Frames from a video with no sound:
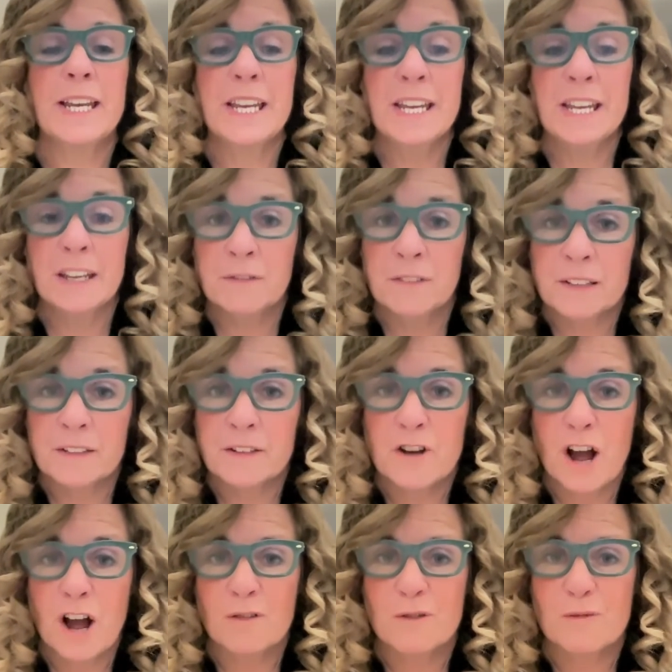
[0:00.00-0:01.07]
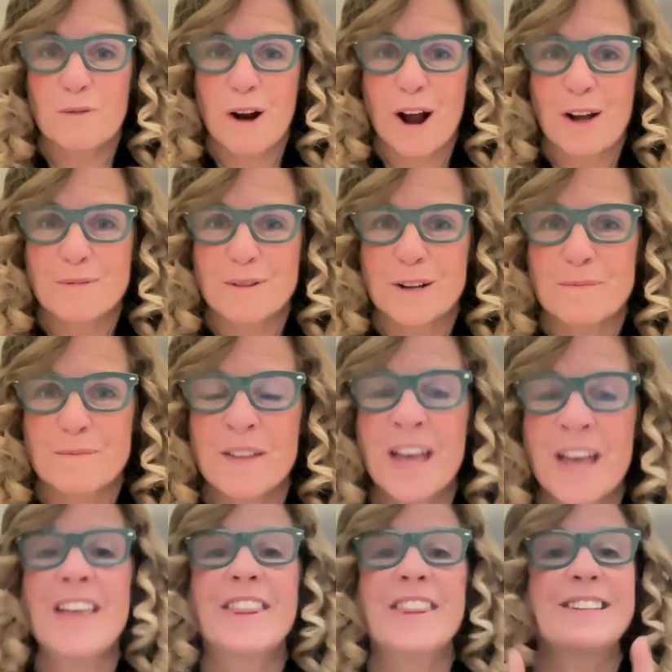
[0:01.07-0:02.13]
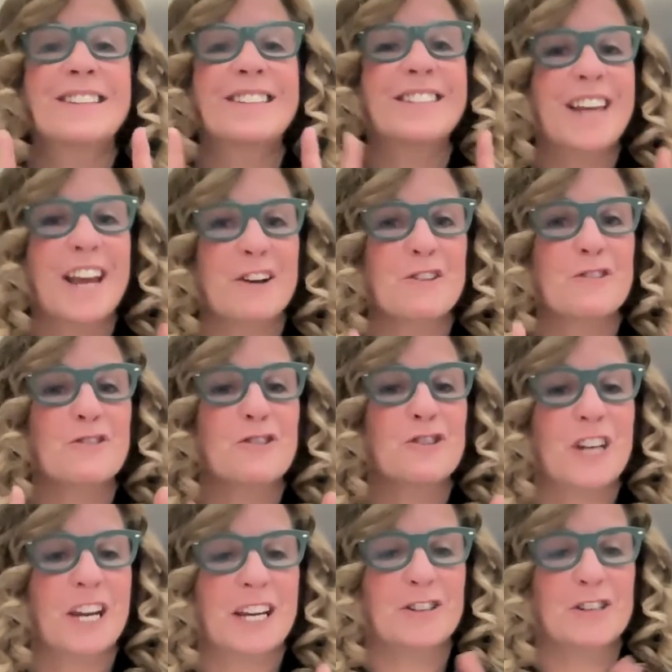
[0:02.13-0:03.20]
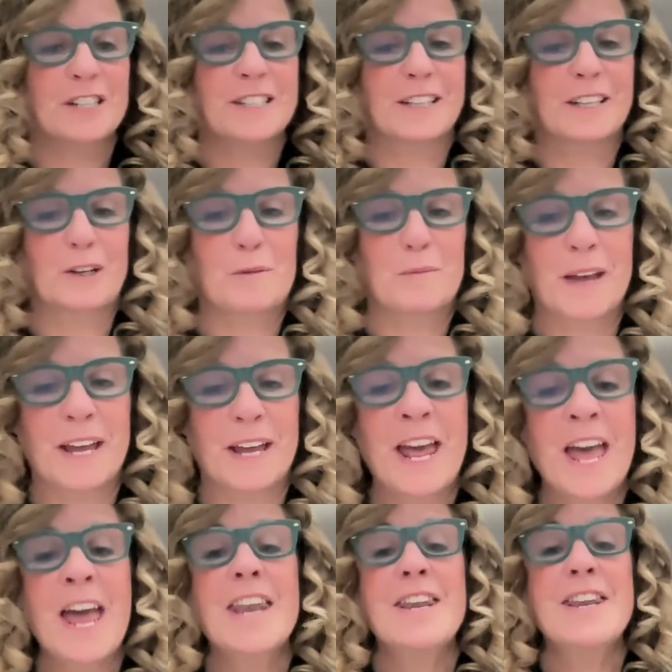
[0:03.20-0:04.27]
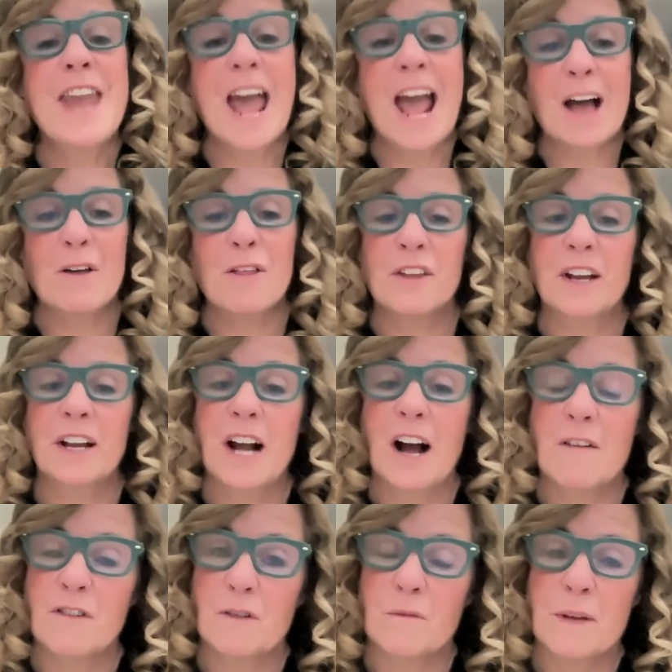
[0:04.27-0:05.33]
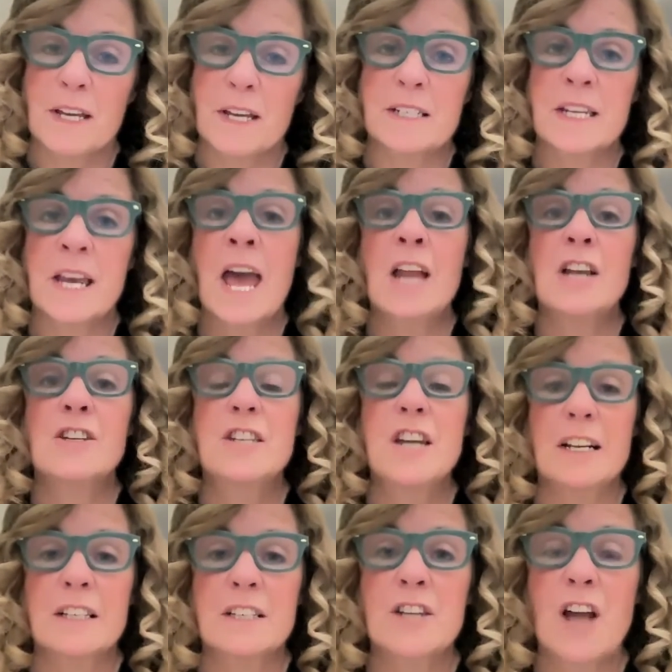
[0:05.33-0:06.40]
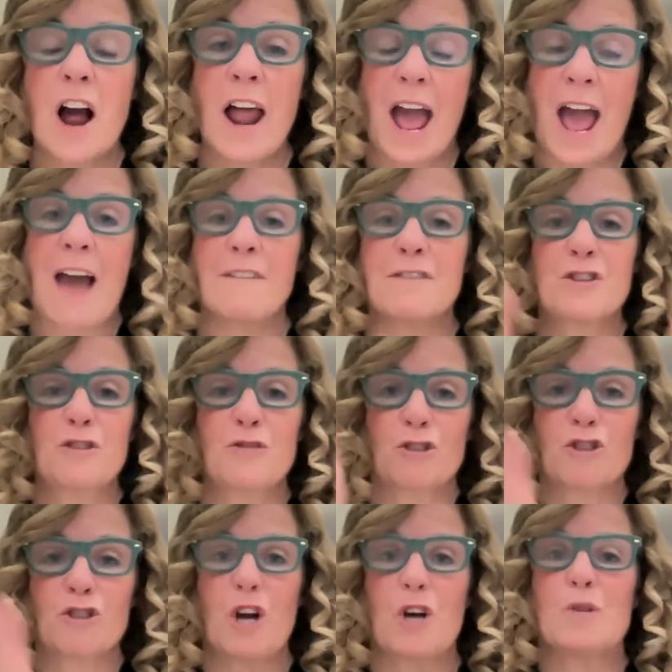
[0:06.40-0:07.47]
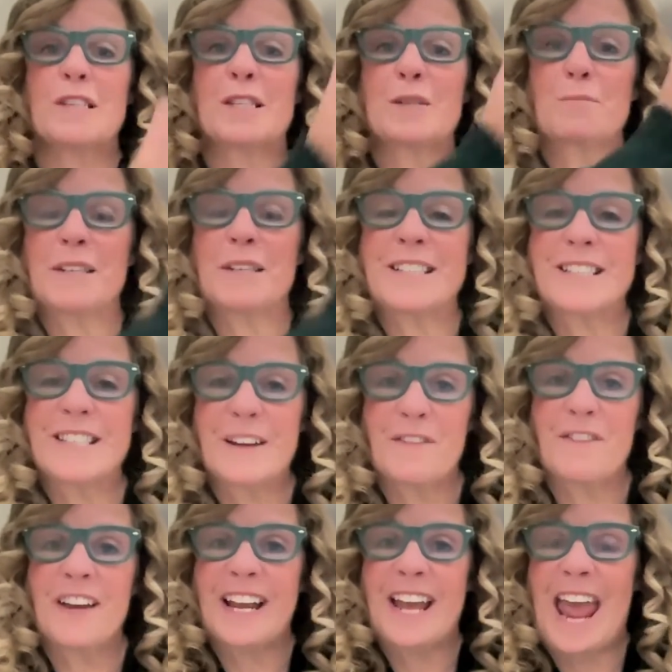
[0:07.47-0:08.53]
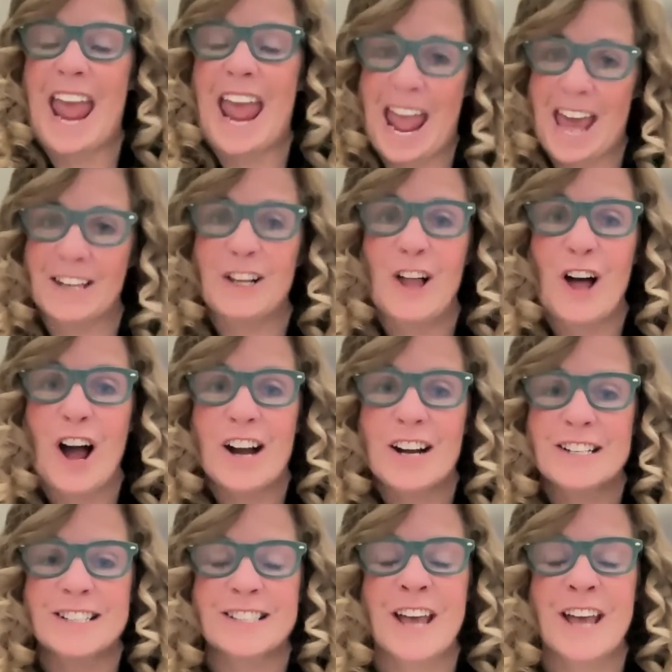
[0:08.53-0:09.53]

If it's a novel problem, the standard changes a little bit. Now the government does not have to show specific analogs